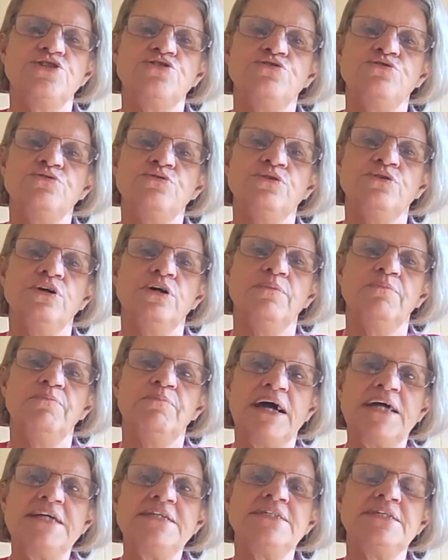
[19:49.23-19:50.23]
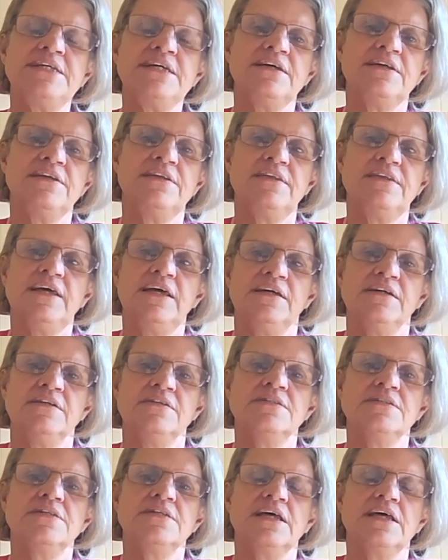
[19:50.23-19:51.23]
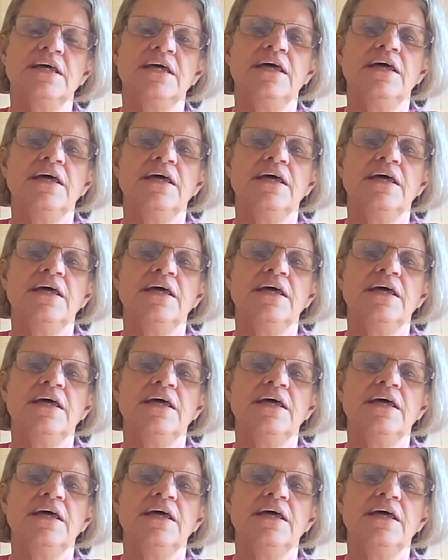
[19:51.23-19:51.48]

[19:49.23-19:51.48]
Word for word: two basic things,